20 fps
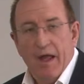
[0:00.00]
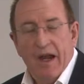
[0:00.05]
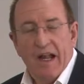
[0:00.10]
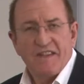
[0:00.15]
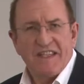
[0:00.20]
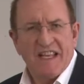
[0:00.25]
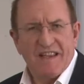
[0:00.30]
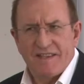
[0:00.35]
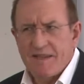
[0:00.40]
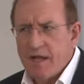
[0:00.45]
I
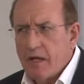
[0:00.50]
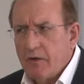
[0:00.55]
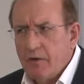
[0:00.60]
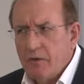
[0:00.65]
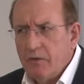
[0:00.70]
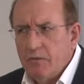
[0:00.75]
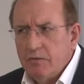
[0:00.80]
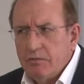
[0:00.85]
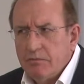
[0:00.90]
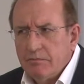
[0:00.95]
said,
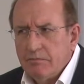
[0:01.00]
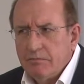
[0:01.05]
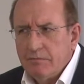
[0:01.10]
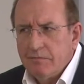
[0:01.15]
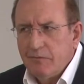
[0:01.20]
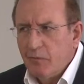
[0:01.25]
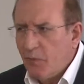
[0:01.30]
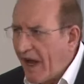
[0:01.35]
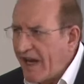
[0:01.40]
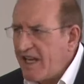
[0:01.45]
so
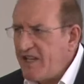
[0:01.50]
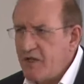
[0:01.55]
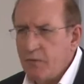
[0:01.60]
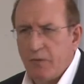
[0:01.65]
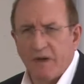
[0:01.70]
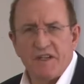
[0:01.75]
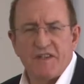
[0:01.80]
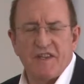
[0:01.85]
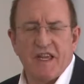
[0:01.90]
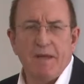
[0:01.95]
why did you
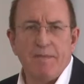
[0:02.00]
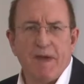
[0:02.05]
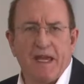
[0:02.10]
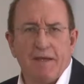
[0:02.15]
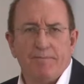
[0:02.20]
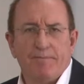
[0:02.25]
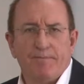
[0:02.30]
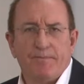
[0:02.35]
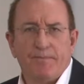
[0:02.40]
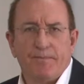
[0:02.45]
want to see me?